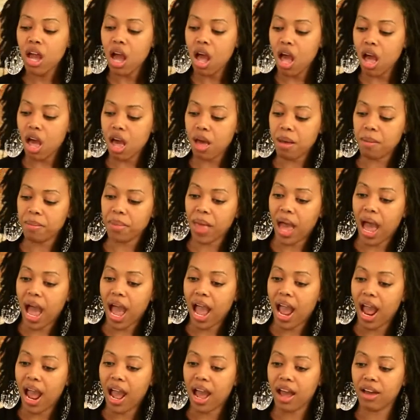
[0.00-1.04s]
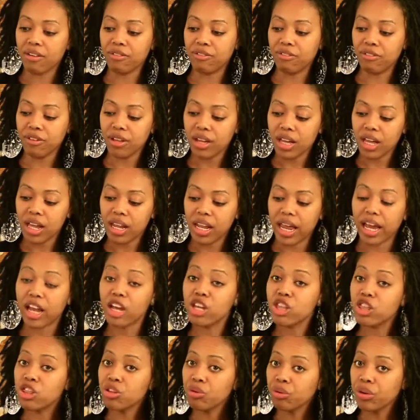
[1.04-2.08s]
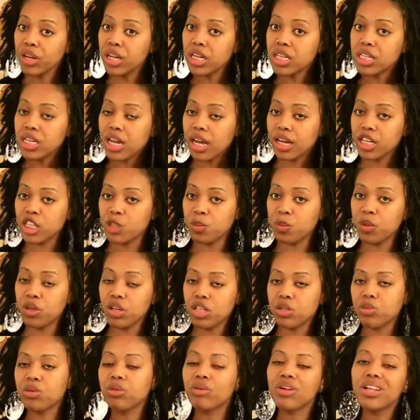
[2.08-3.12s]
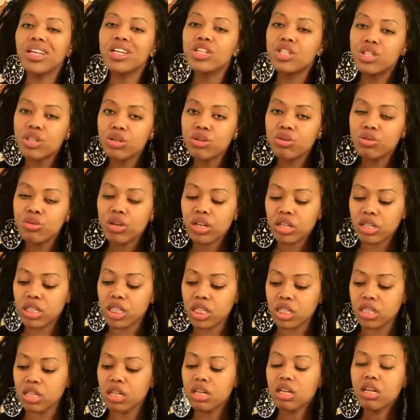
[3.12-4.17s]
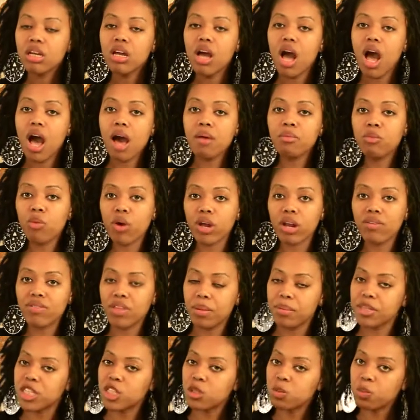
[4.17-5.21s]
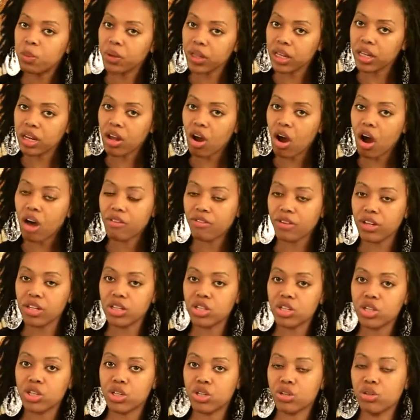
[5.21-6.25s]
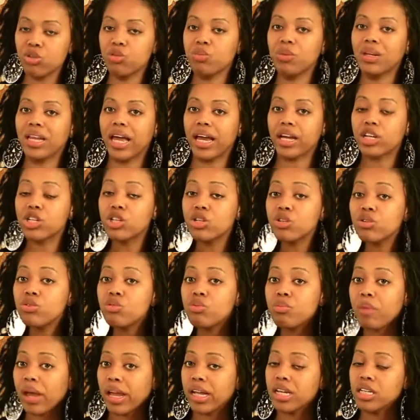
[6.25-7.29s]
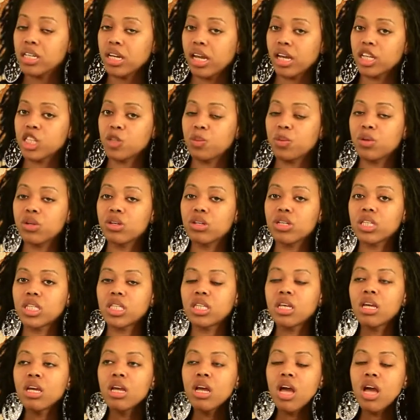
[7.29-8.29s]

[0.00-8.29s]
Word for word: Um, I have like three textbooks, well, really two because um, one of them is split off into two, but like two main textbooks.